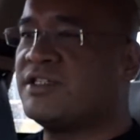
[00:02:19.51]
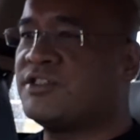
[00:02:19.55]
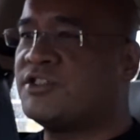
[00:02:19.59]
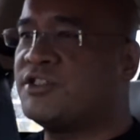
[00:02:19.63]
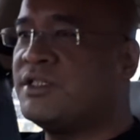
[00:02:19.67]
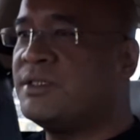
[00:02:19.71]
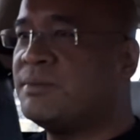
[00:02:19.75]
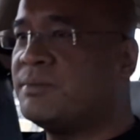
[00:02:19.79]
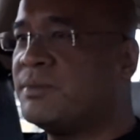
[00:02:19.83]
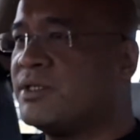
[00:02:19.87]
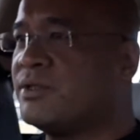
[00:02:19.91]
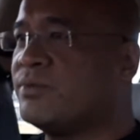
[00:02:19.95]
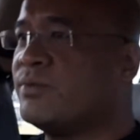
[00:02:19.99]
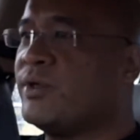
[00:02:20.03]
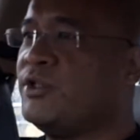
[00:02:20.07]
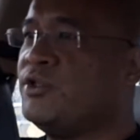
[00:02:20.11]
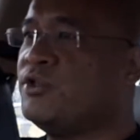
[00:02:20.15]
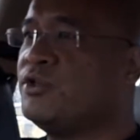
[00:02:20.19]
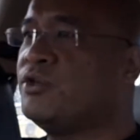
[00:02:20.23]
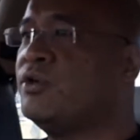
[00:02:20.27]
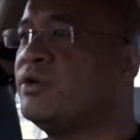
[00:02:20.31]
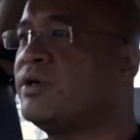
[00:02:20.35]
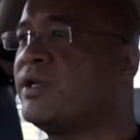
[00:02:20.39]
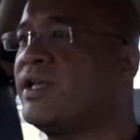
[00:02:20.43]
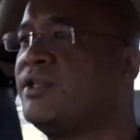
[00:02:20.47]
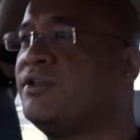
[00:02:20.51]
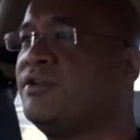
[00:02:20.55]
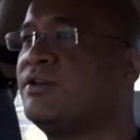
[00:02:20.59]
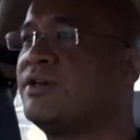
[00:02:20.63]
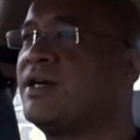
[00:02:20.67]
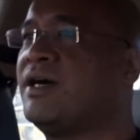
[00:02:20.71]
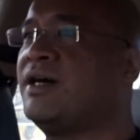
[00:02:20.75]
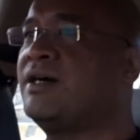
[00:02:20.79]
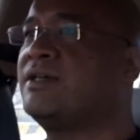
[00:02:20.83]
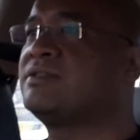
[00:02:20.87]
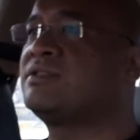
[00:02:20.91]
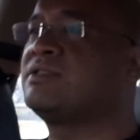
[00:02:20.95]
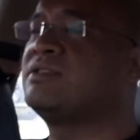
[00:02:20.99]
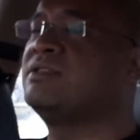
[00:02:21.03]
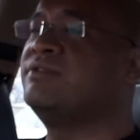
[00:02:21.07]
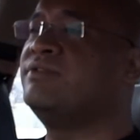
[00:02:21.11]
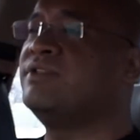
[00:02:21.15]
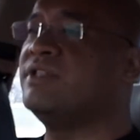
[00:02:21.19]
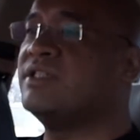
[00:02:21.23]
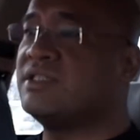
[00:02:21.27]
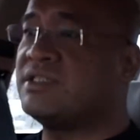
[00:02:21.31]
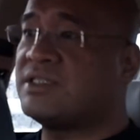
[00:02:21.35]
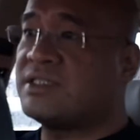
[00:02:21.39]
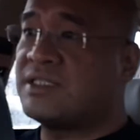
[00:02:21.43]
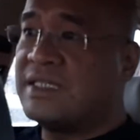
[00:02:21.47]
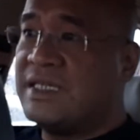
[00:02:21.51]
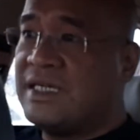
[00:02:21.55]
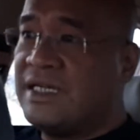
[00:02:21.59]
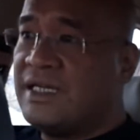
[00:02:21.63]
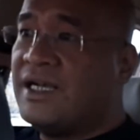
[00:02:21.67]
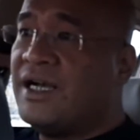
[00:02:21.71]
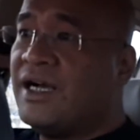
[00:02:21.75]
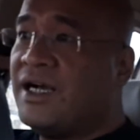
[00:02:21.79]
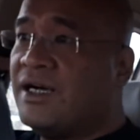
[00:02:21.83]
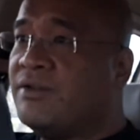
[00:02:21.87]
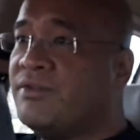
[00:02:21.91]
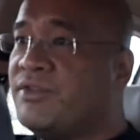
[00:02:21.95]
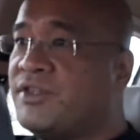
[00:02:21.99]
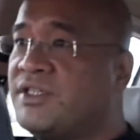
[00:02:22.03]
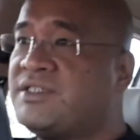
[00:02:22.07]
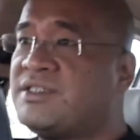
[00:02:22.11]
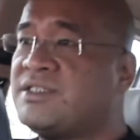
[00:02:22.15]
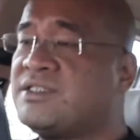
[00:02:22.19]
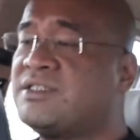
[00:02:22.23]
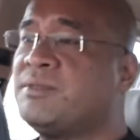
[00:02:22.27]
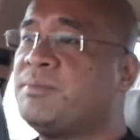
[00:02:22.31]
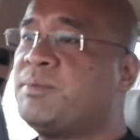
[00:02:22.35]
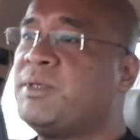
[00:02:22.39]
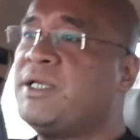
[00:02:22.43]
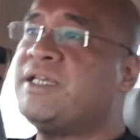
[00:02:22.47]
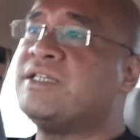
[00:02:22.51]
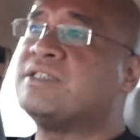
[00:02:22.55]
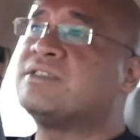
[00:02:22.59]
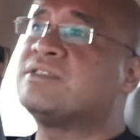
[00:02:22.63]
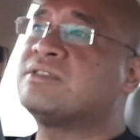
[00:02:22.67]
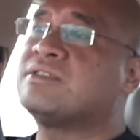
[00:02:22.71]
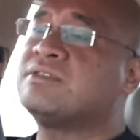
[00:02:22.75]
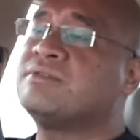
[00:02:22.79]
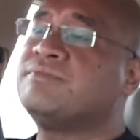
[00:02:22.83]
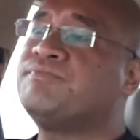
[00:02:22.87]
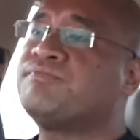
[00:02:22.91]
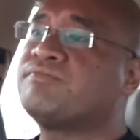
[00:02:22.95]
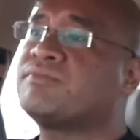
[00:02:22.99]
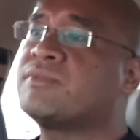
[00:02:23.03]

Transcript: treatment when you go get your car serviced, this is the place.